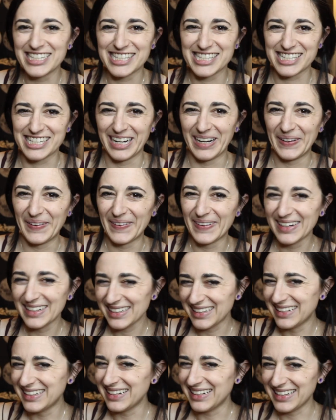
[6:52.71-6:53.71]
so
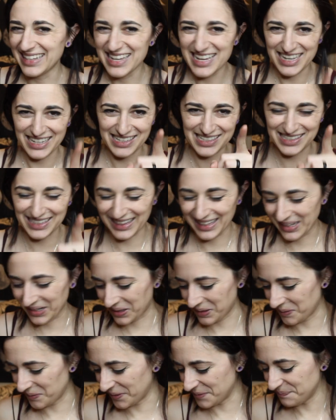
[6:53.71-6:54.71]
he's a
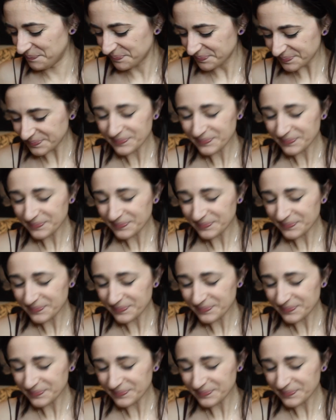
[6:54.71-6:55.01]
lucky one.